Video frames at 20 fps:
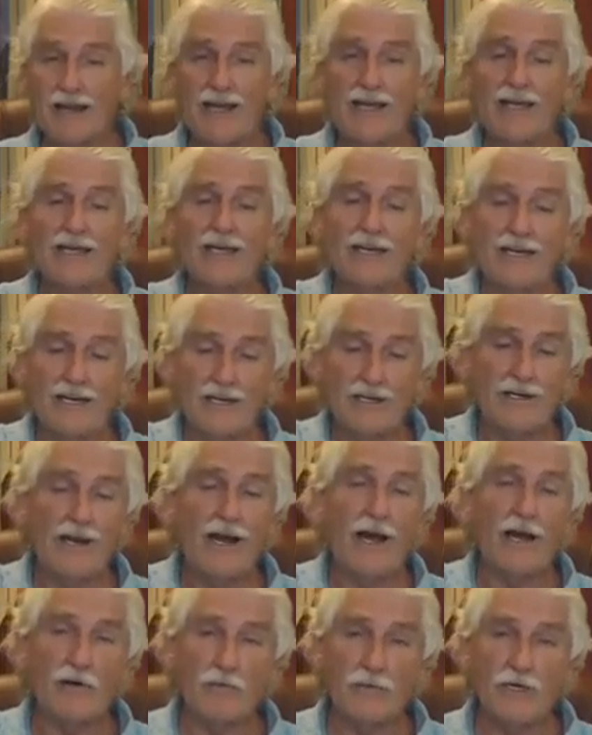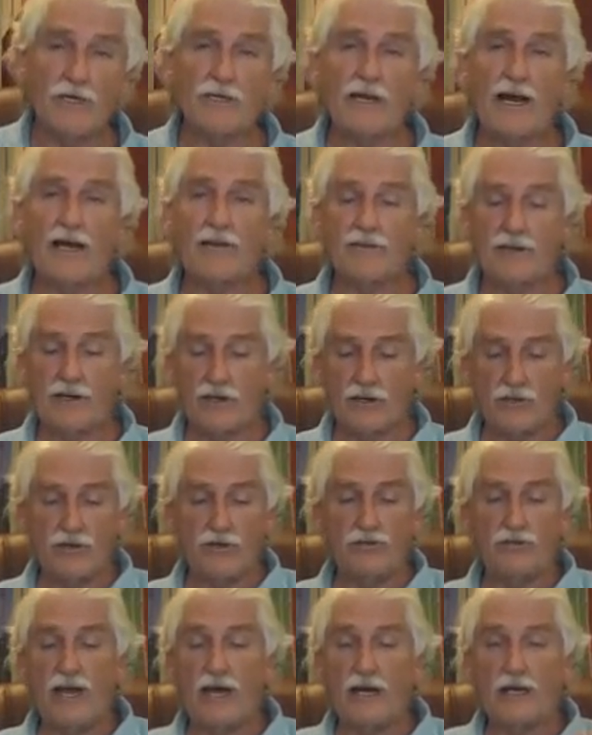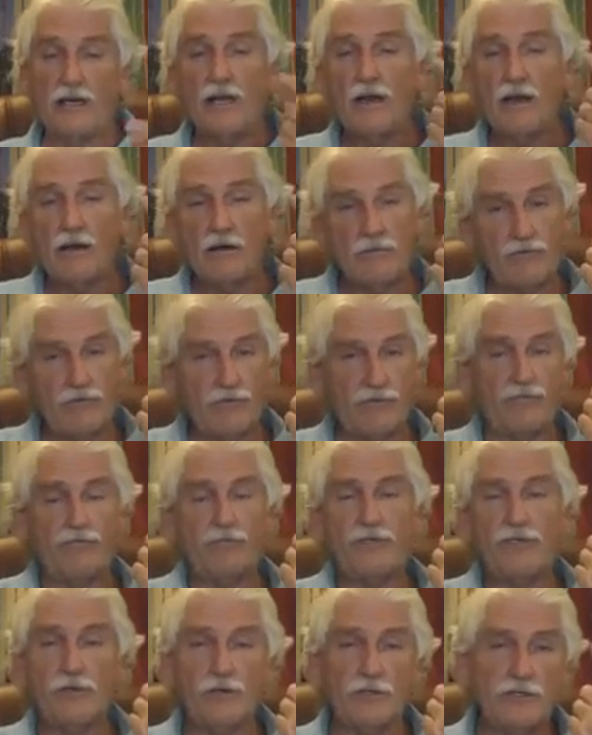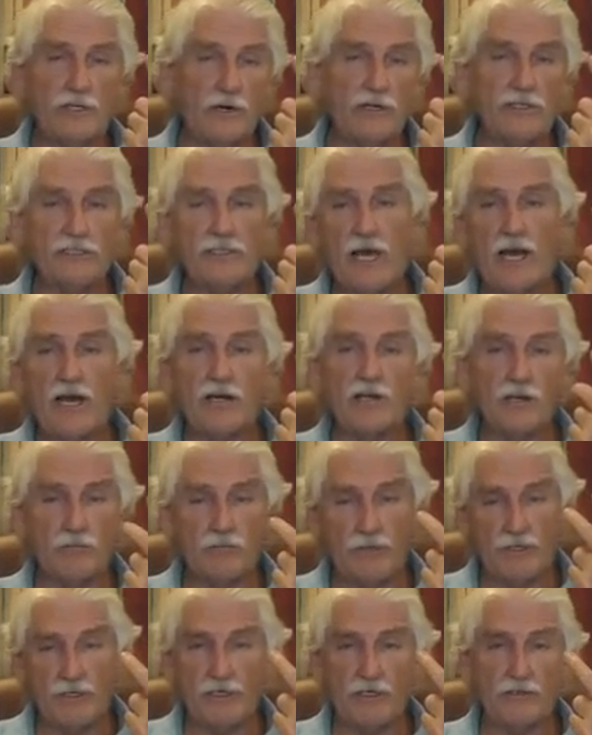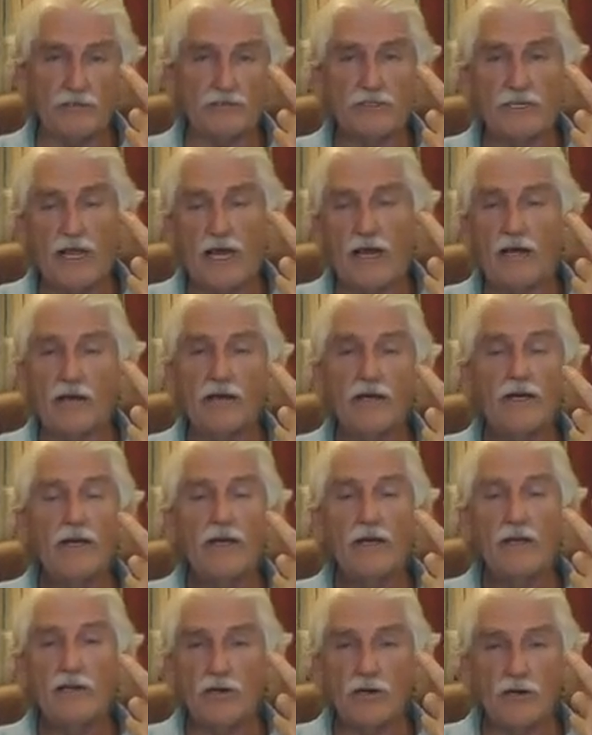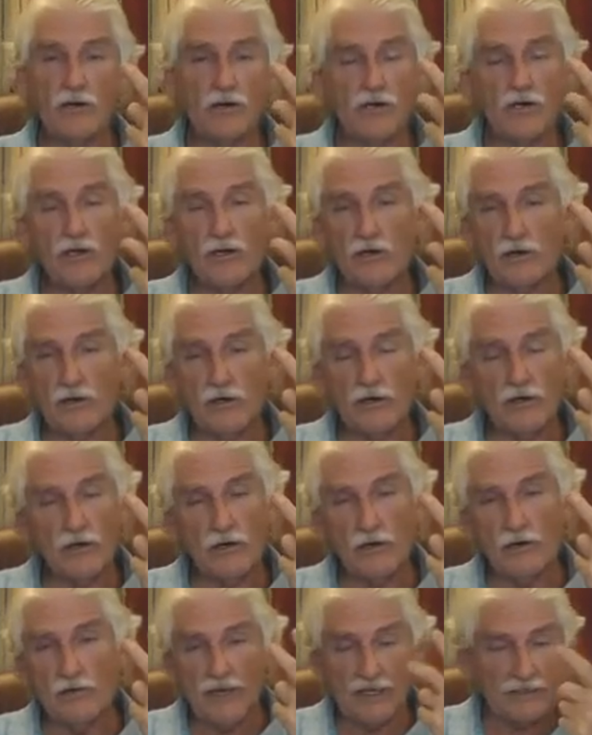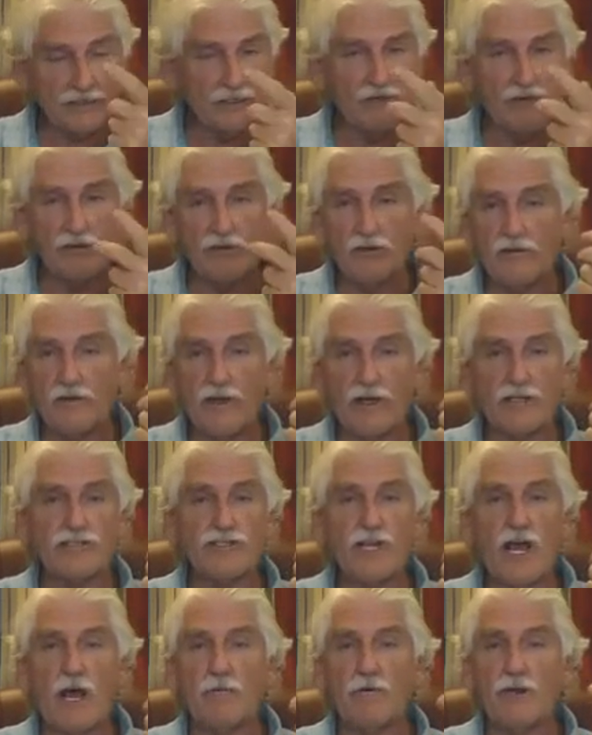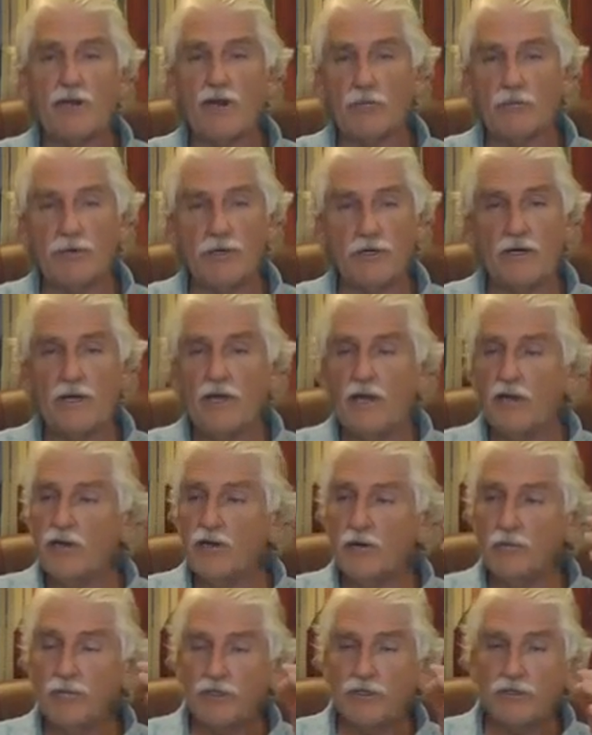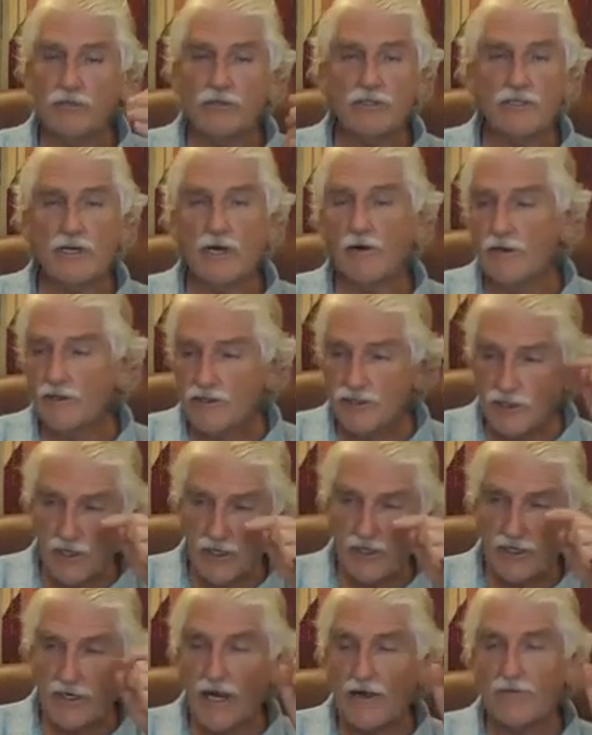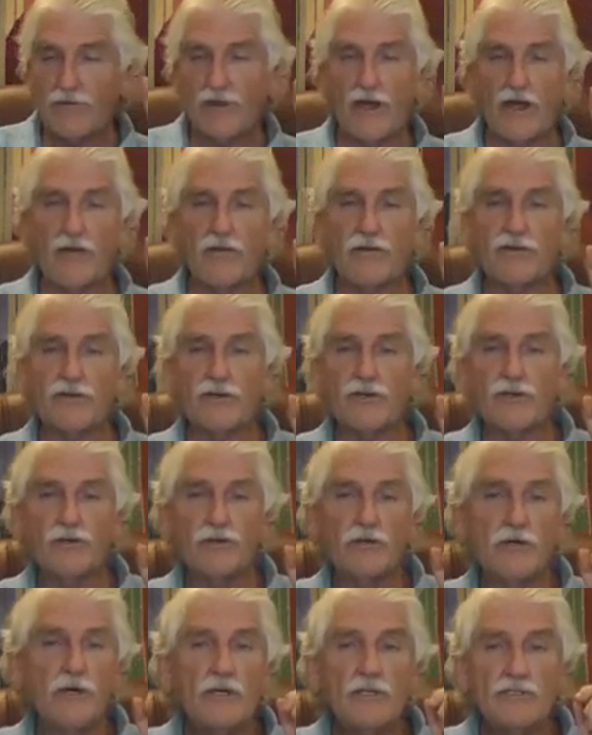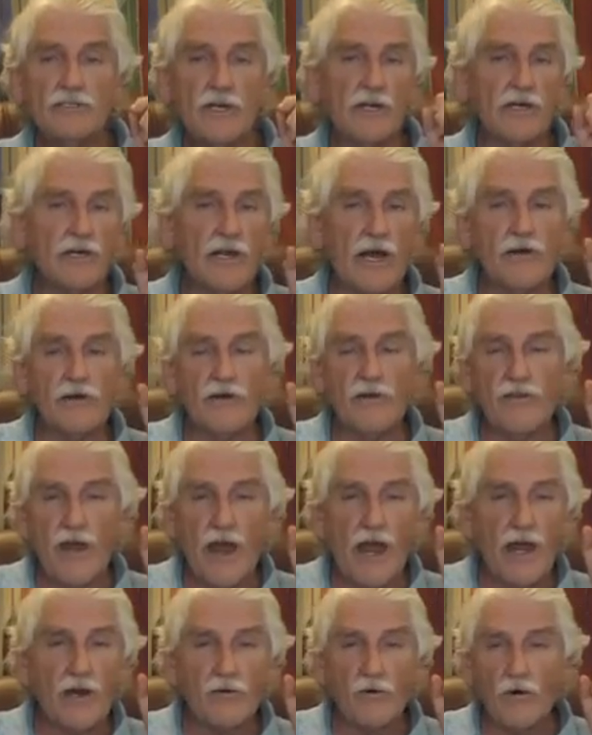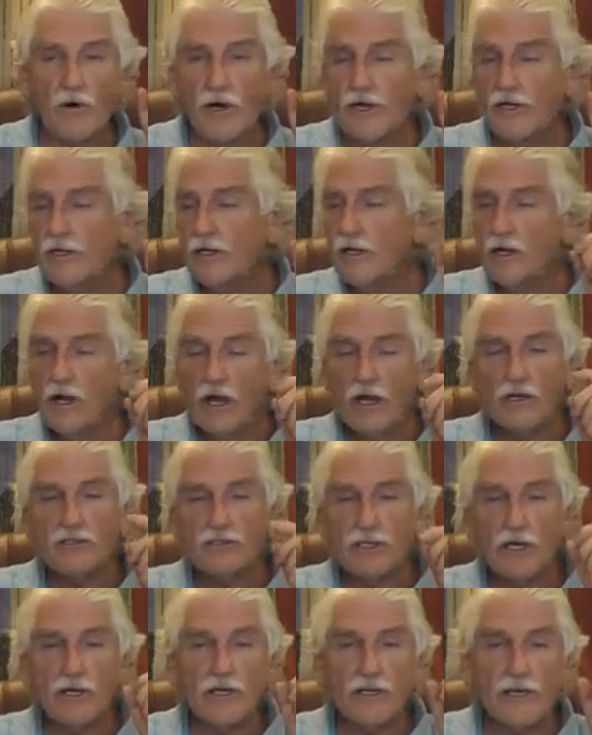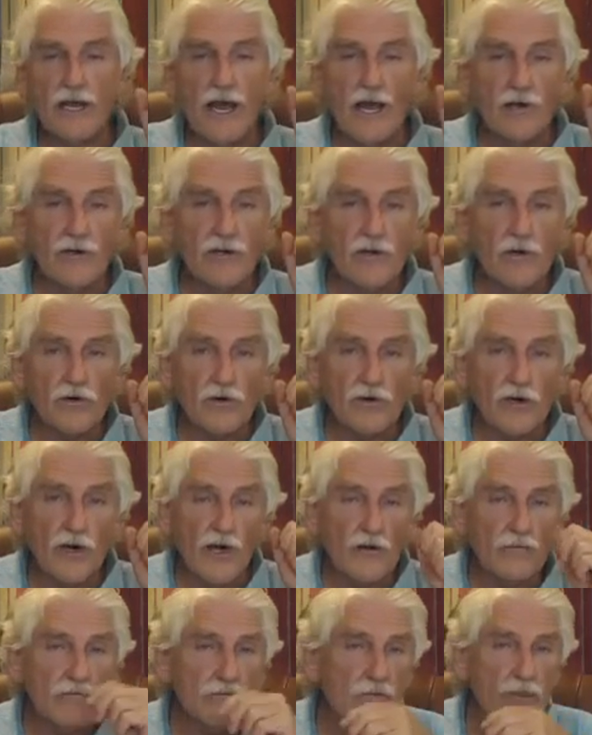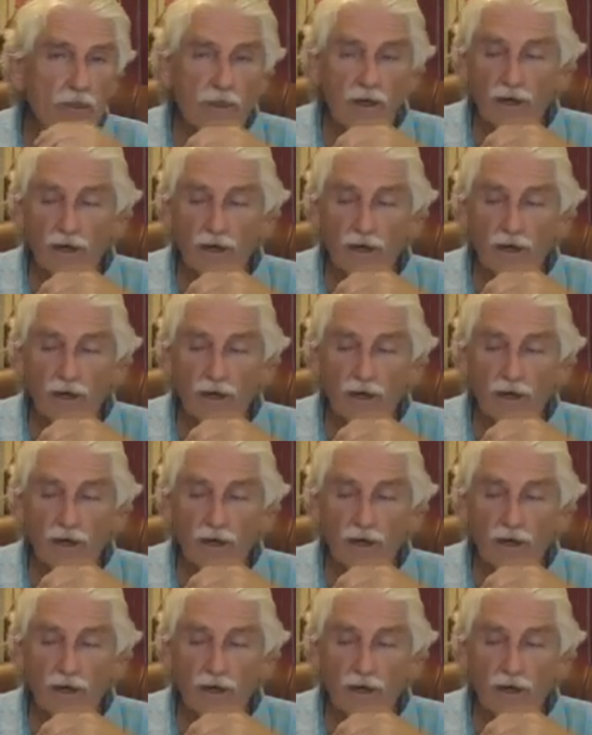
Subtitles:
lay you $100 bill out there. You've got pituitary's down, your pineal's down, your that's giving you the insomnia. Your pituitary shutting down the other two, shutting down your thyroid, and shutting down your